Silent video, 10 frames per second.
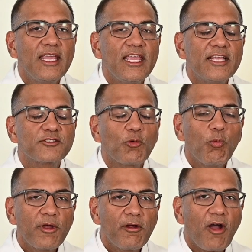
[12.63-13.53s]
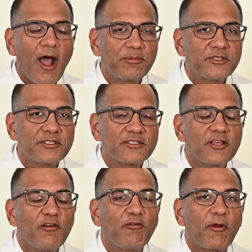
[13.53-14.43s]
is what are options
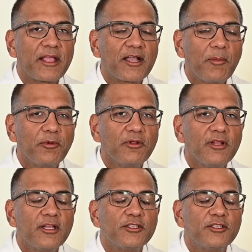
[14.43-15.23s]
for a couple